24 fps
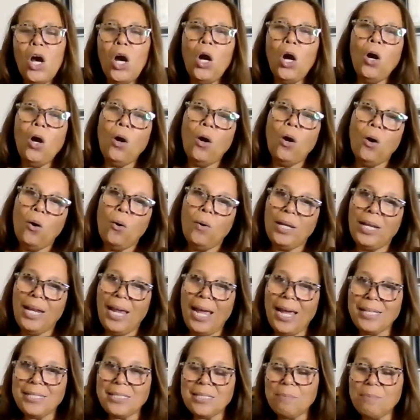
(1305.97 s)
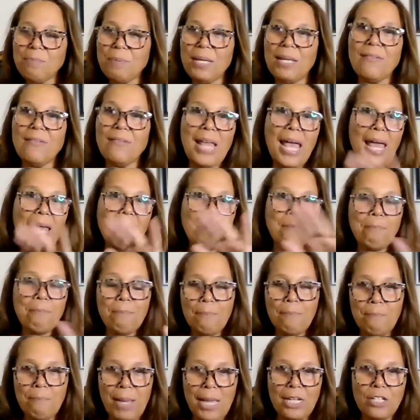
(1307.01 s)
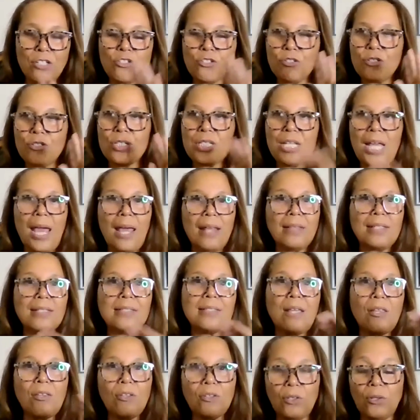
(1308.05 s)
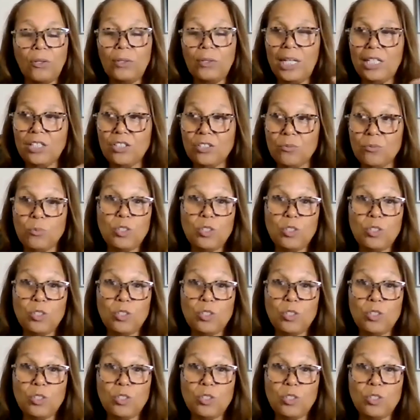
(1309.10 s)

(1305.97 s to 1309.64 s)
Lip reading: "Oh, it has to be in that manager's at this other location,